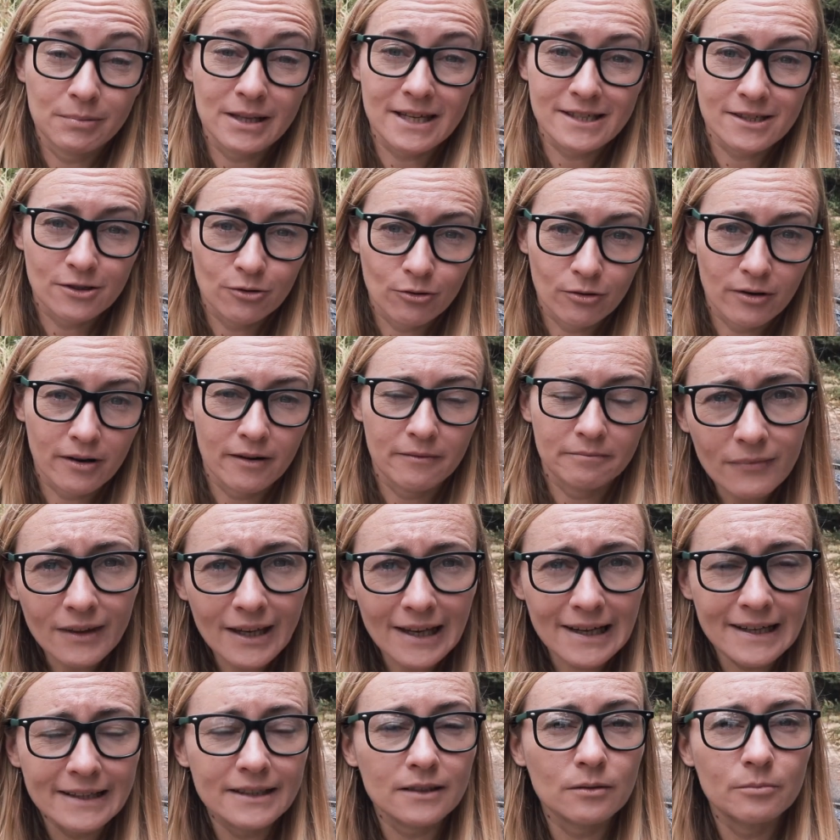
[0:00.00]
Plus, you are
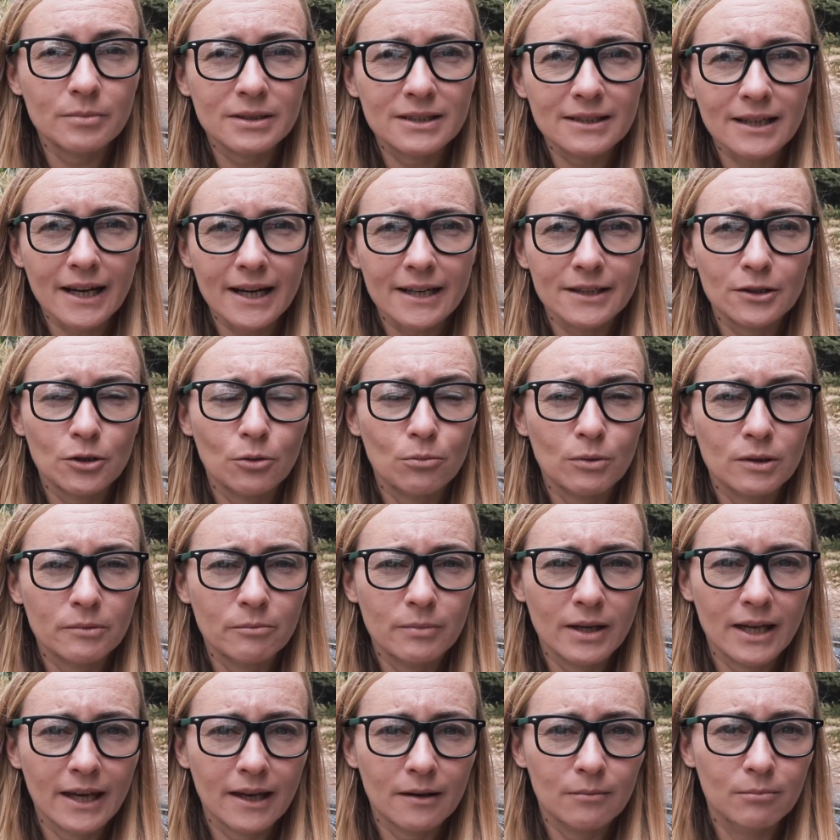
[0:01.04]
a little bit tight. You won't
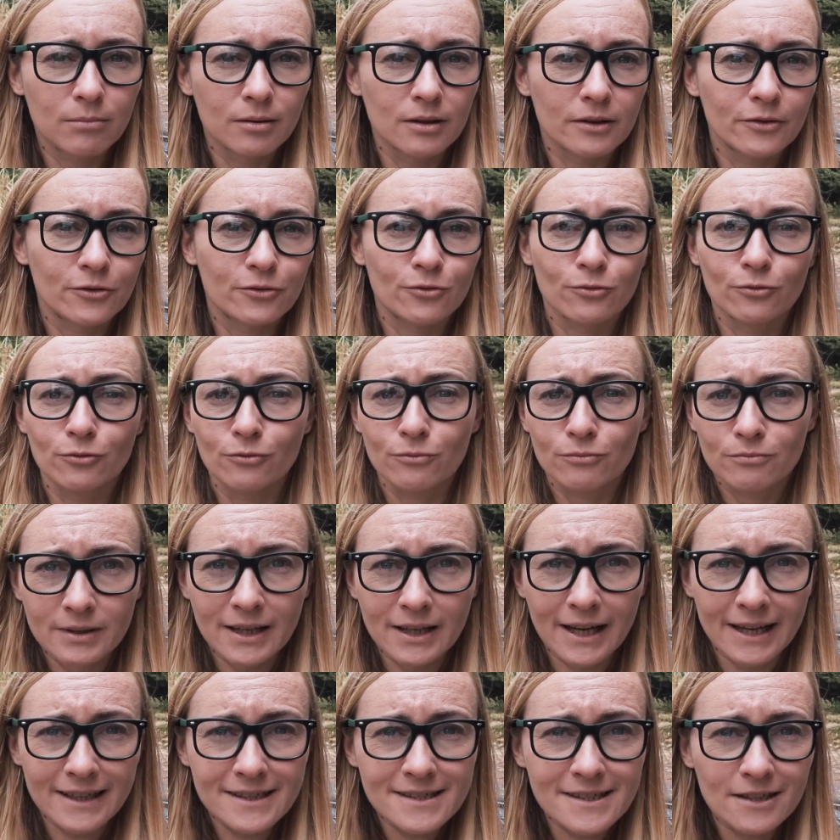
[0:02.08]
be able to
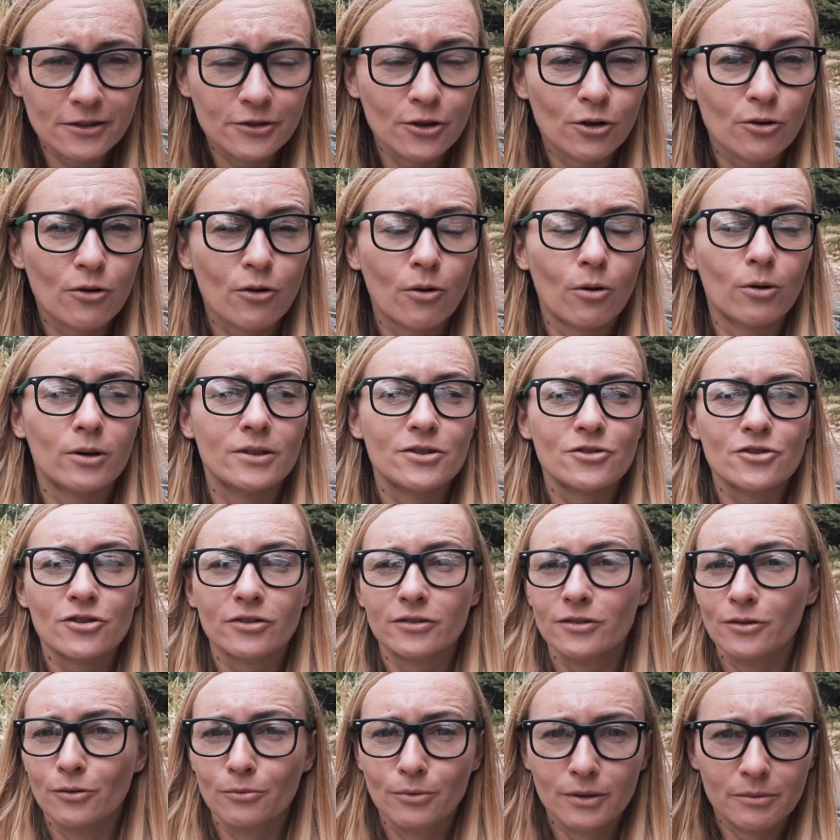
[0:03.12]
cancel your
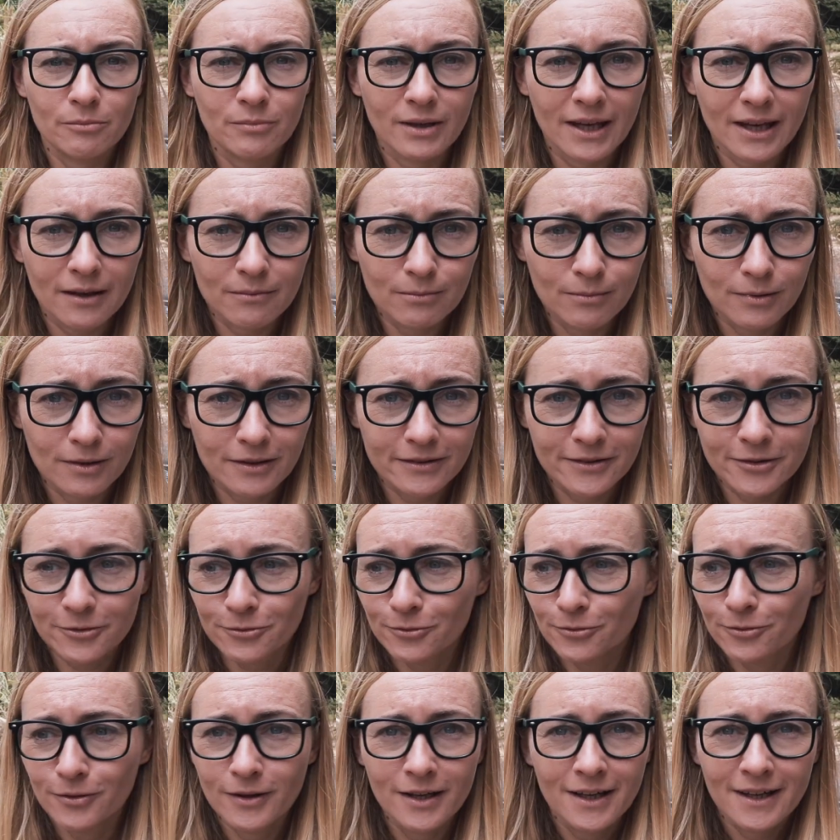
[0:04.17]
contract. You won't be able
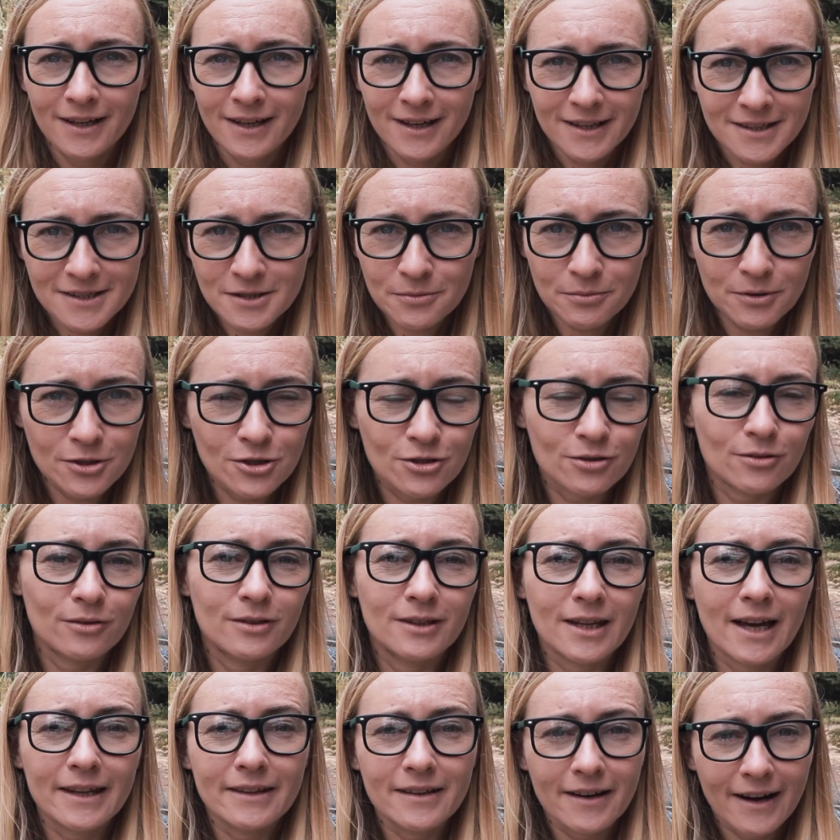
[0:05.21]
to switch to
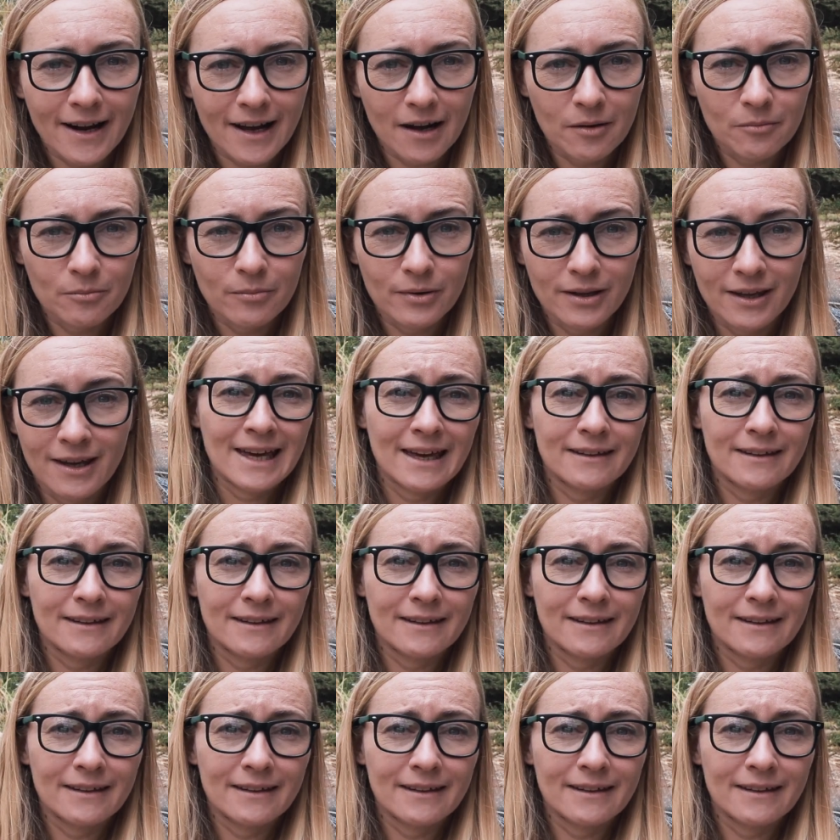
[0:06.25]
another company.